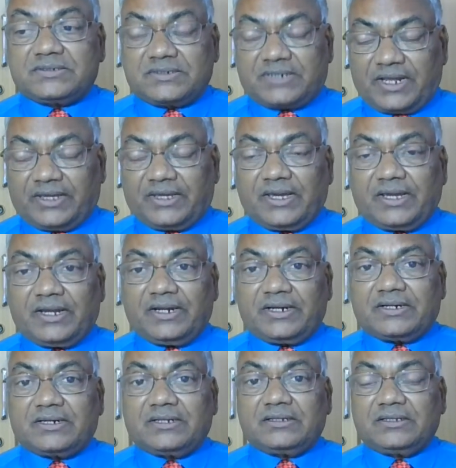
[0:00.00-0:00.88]

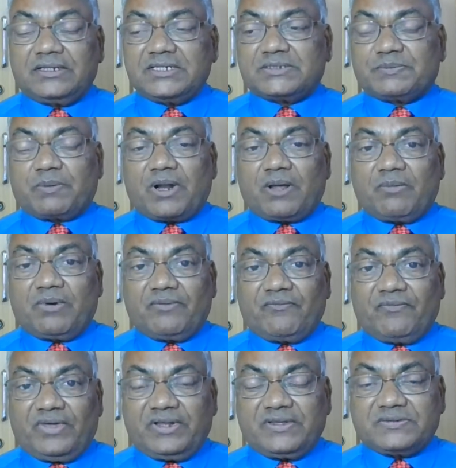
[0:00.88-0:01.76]
taking this problem
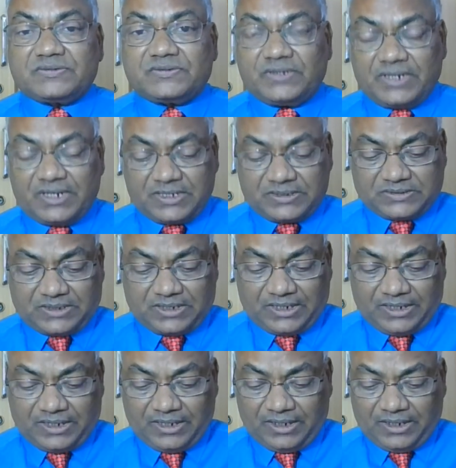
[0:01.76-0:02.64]
very
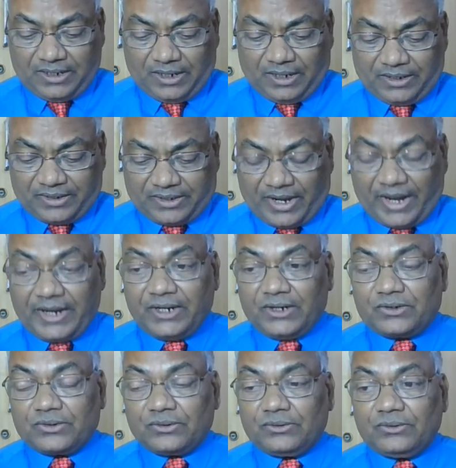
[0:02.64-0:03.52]
seriously and
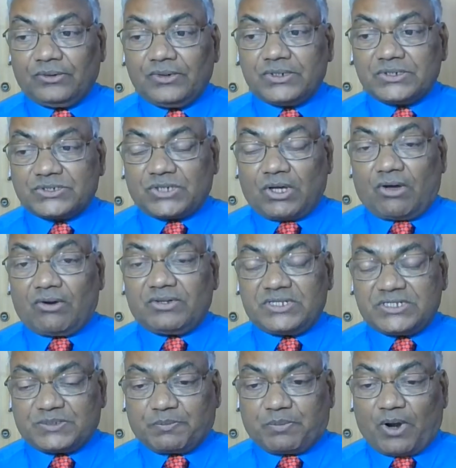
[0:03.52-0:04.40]
trying to solve
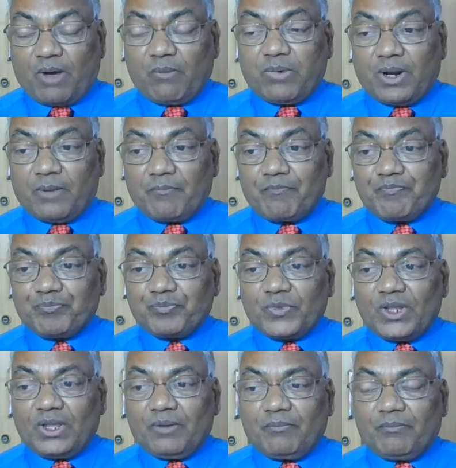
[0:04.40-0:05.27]
this problem
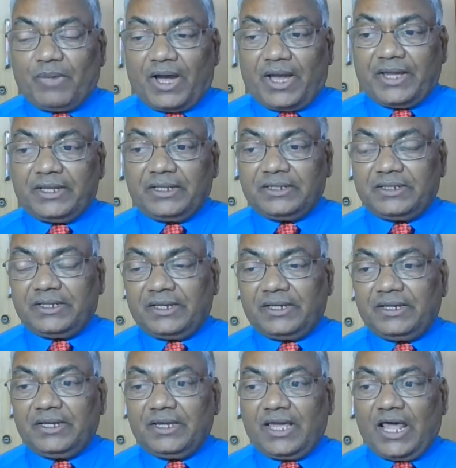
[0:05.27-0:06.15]
by
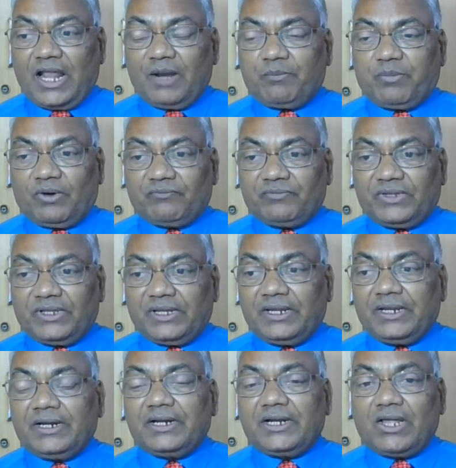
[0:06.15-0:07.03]
the help of
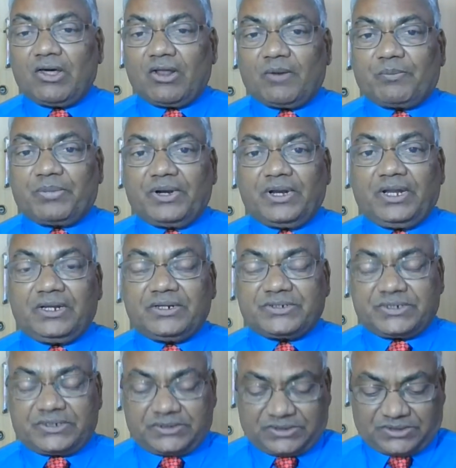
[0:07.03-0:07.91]
the developed
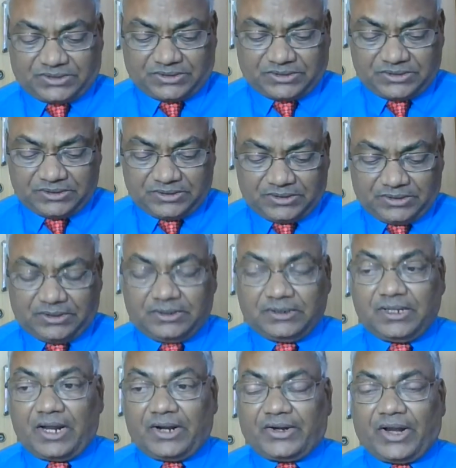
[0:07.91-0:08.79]
nations.
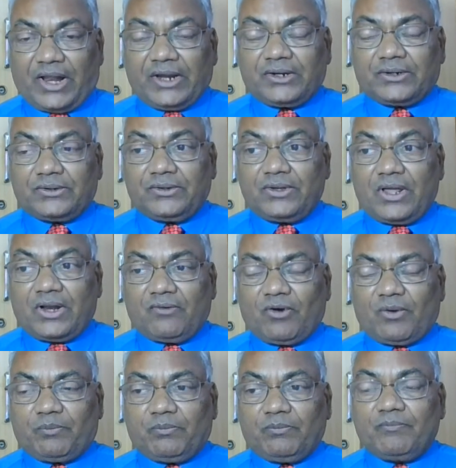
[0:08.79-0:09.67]
They are trying to,
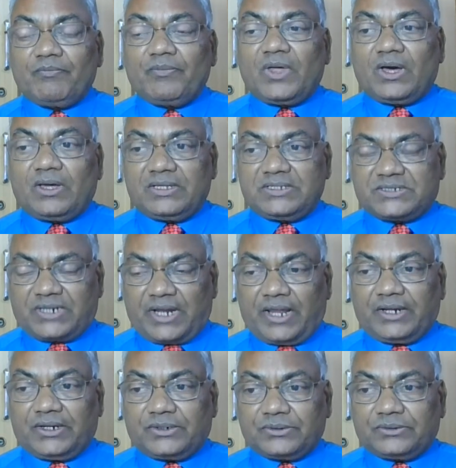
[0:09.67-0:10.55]
UN is
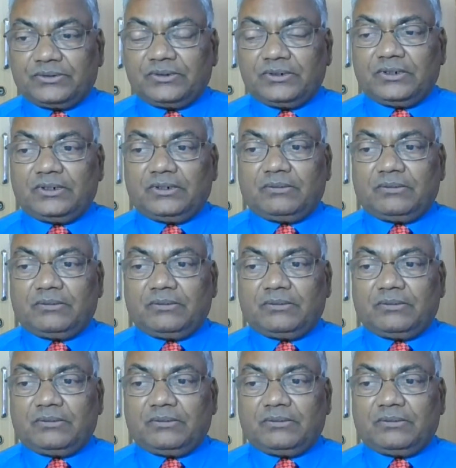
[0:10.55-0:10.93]
trying to